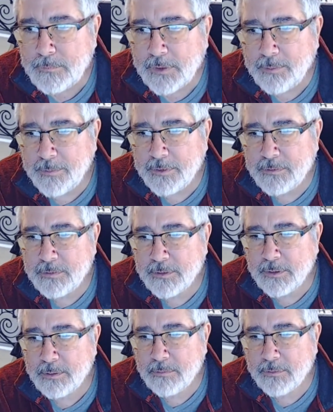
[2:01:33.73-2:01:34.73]
Let me
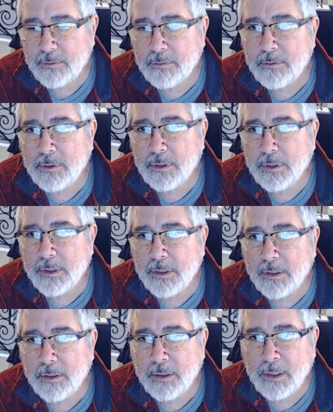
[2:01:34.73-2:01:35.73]
see what's going on
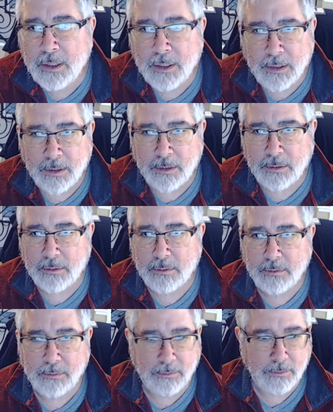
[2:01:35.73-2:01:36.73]
here.
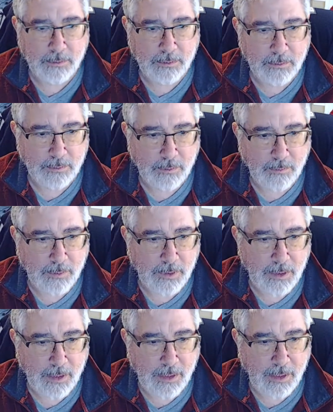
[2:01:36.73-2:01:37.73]

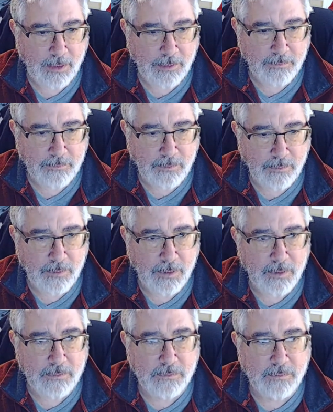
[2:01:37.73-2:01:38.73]
Okay, let's do
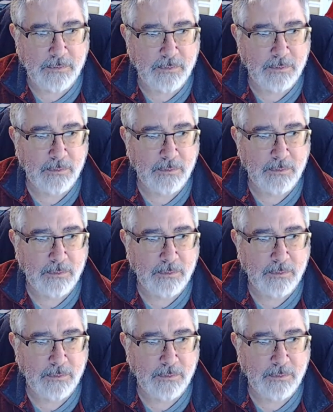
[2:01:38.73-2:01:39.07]
this.